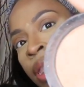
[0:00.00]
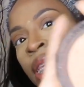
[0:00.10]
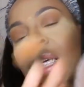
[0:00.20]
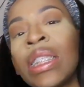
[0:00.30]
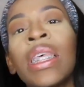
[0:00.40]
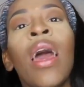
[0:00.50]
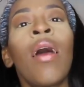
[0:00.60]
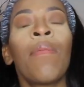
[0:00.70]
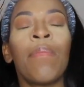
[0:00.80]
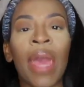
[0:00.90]
This
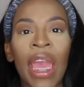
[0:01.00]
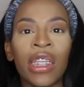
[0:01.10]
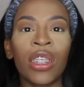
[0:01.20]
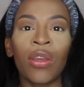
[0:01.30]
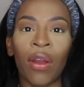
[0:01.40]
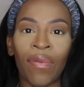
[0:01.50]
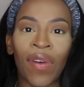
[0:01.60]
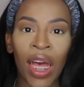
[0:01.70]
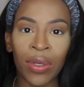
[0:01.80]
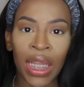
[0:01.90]
makes your
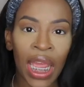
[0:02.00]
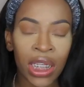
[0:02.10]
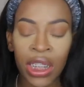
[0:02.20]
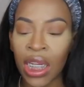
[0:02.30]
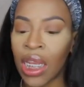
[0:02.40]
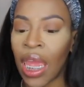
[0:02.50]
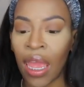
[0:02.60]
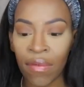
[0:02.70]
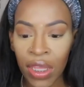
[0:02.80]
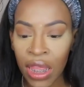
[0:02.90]
foundation,
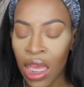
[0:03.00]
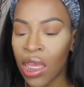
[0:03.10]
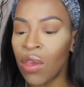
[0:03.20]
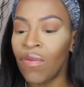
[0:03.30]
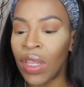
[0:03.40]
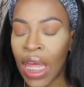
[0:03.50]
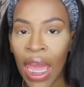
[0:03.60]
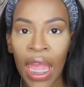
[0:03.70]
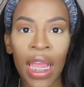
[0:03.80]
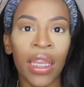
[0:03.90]
everything you've
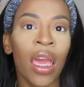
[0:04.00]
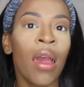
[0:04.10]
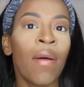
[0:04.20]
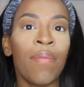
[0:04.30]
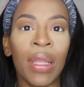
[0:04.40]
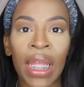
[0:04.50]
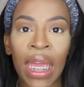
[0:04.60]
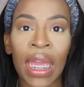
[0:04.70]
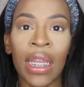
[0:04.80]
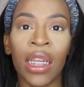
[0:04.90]
laid,
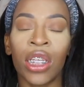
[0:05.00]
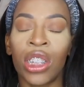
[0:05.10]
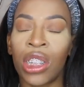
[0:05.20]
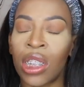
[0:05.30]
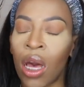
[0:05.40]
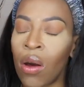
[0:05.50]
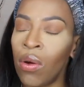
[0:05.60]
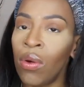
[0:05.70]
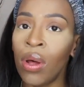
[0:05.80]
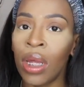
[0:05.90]
blend
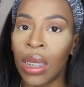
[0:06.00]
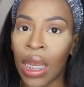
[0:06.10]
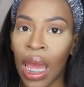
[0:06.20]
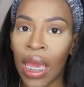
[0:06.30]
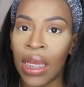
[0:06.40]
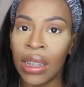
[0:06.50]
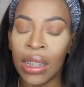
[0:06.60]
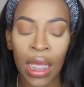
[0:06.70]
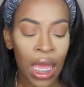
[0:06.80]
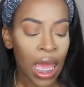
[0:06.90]
so
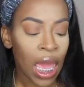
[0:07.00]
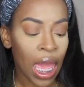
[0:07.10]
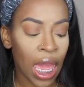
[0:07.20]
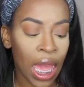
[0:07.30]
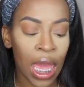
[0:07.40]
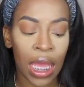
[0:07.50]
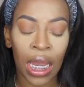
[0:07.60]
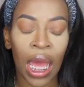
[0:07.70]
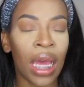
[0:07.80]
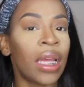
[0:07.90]
nice,
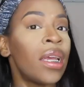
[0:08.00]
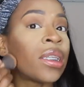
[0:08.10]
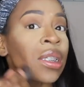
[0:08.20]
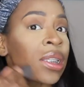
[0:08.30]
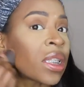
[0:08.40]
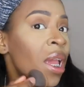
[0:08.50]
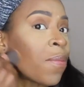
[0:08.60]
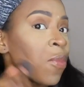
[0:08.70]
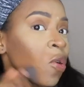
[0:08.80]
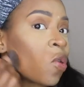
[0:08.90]
and it's a
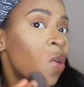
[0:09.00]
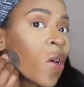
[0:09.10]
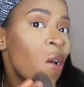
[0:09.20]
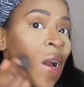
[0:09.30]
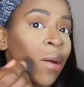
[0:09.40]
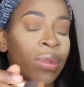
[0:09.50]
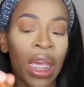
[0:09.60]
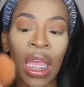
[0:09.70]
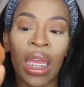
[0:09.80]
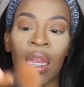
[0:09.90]
staple. I'm
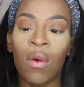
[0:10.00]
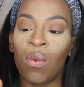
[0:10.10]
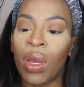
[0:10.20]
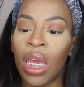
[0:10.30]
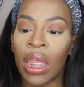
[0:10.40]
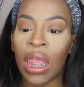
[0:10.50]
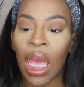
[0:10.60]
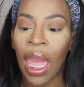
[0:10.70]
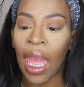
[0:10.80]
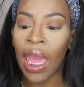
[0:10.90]
taking it with
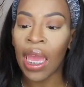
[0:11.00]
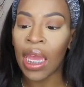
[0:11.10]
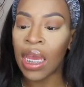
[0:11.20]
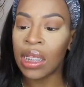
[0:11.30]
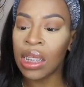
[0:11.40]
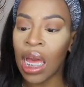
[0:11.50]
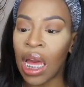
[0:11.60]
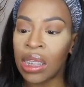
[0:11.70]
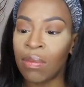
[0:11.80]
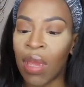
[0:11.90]
a It's
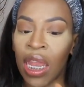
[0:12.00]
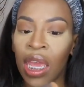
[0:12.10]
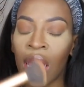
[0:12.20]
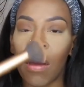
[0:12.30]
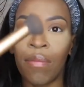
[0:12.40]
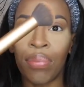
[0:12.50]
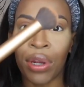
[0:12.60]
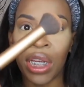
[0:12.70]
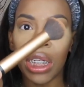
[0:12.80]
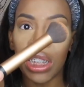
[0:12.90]
Cosmetic
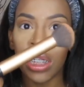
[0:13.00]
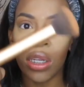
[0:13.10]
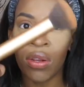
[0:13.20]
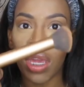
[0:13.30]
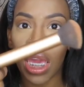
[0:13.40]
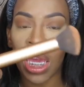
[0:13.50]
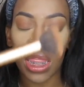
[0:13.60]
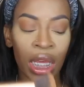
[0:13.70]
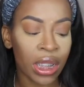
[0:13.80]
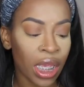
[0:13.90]
brush. You can
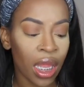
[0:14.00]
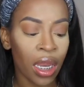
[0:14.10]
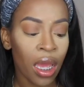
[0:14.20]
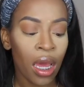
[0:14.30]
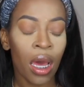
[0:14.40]
get these at